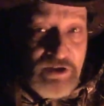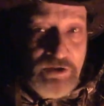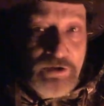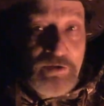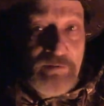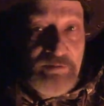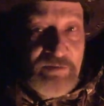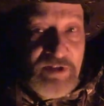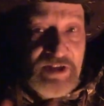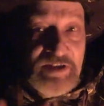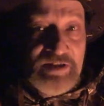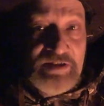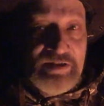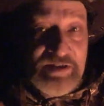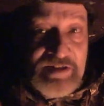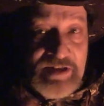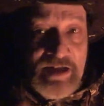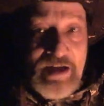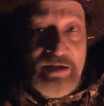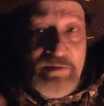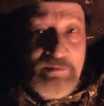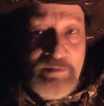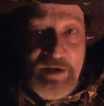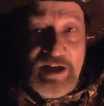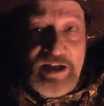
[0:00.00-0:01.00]
heard me
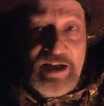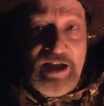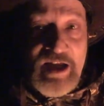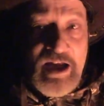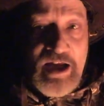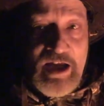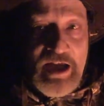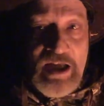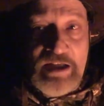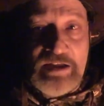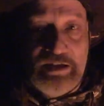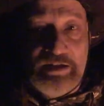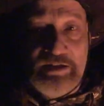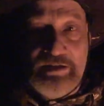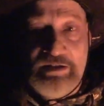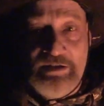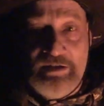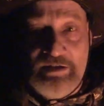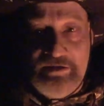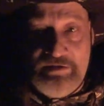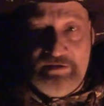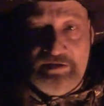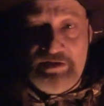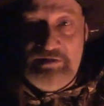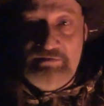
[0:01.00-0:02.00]
telling my dad, you
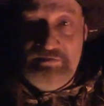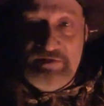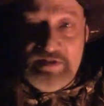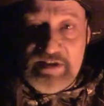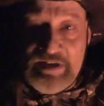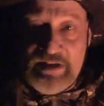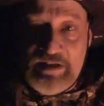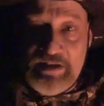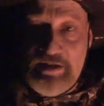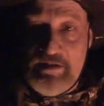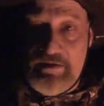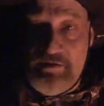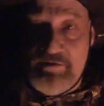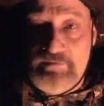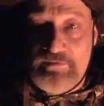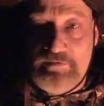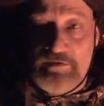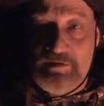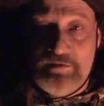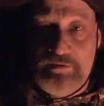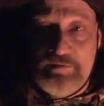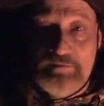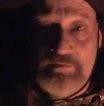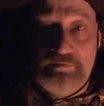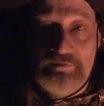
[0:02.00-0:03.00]
know, she was in the other
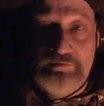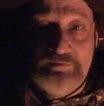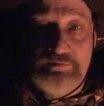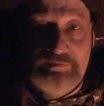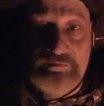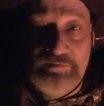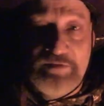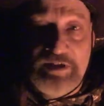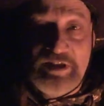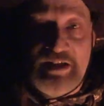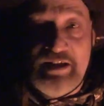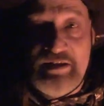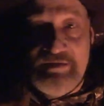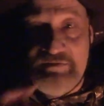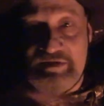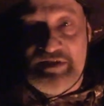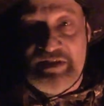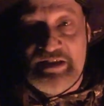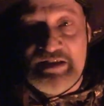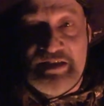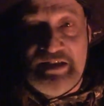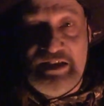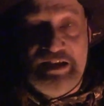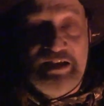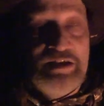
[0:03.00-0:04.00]
room. My dad was in
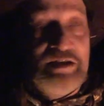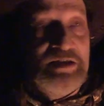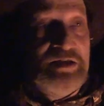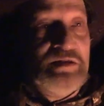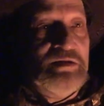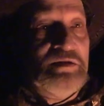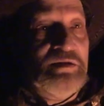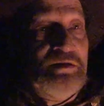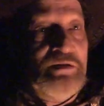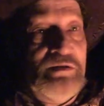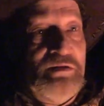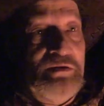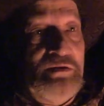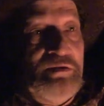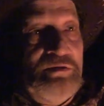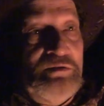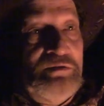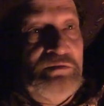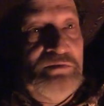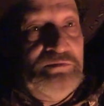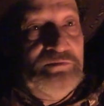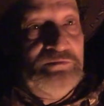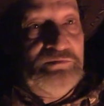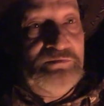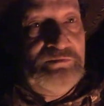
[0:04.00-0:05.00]
the kitchen
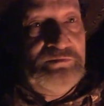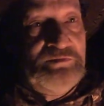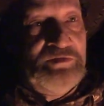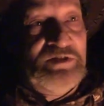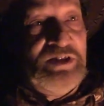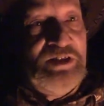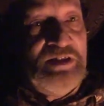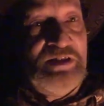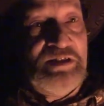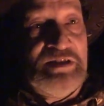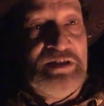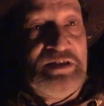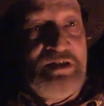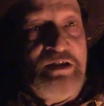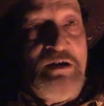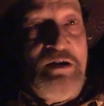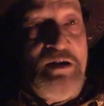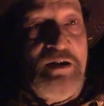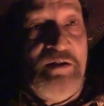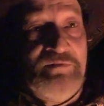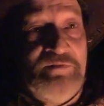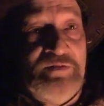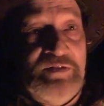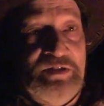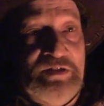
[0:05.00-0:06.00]
getting his
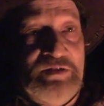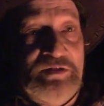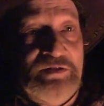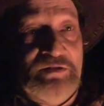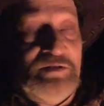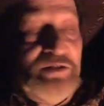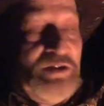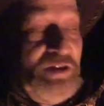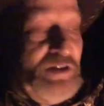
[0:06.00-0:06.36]
coffee, and,